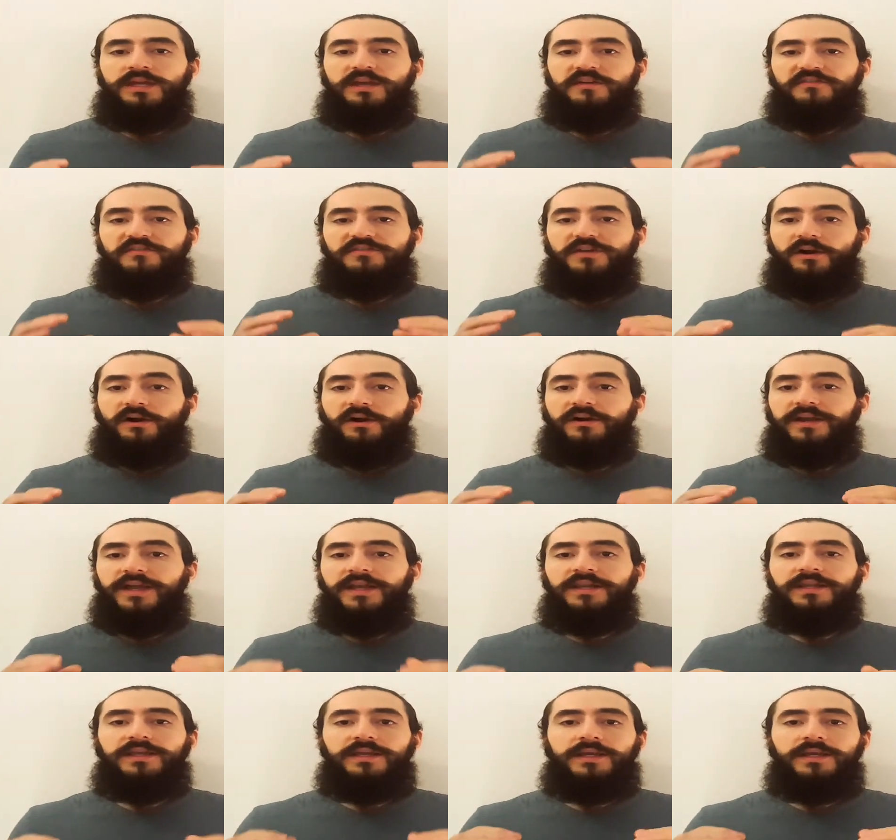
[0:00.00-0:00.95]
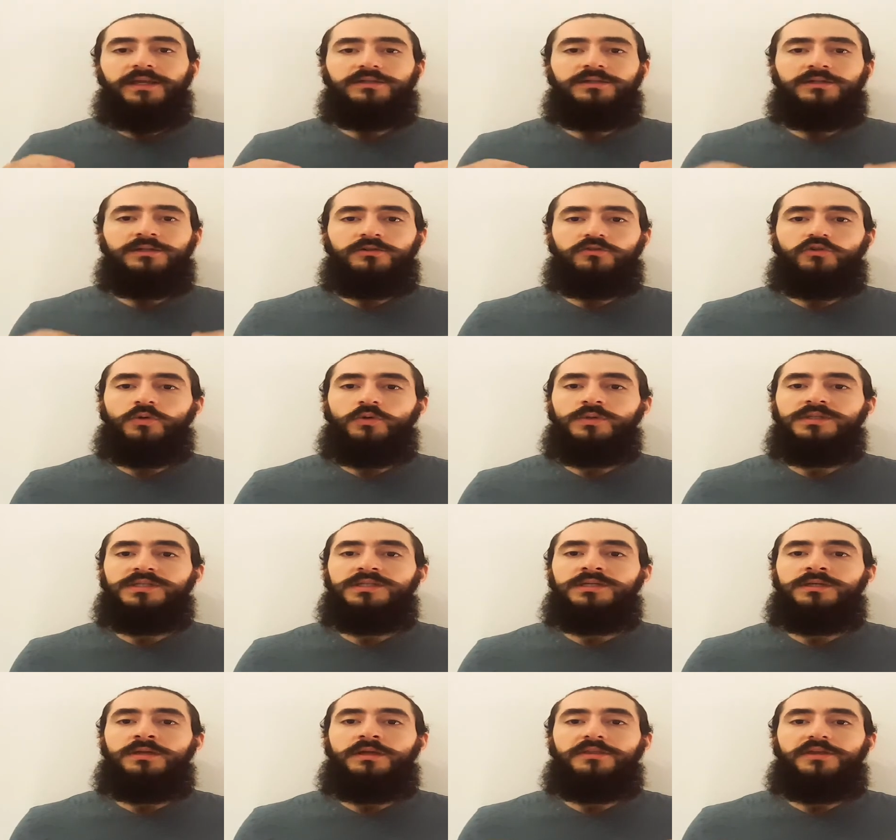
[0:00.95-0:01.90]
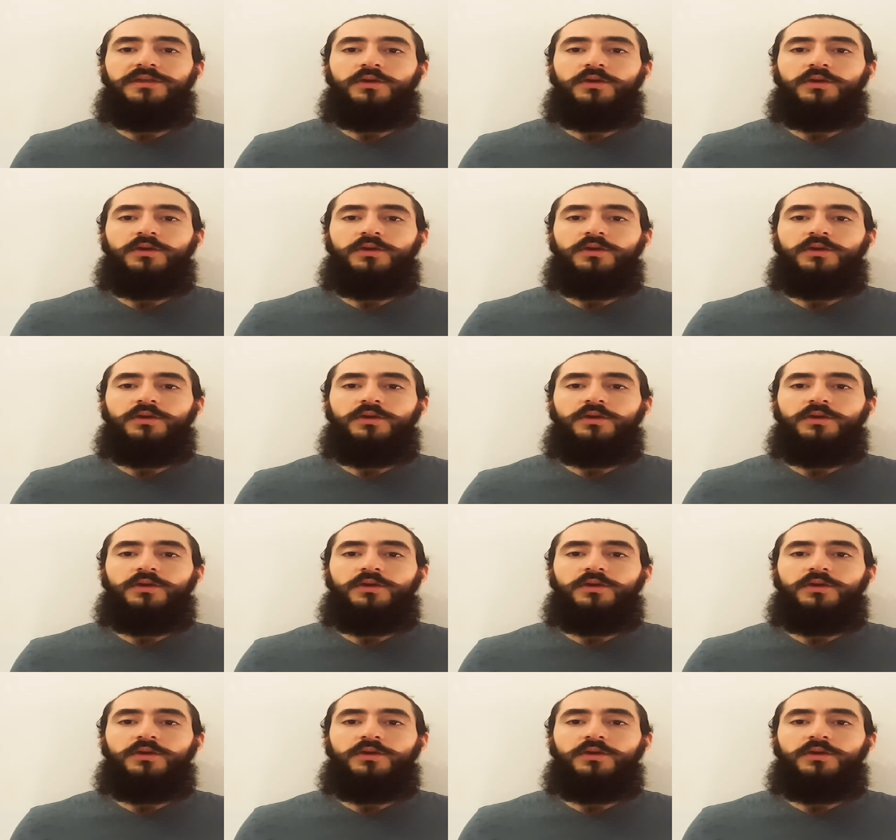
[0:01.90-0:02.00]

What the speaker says: If there are any incongruity,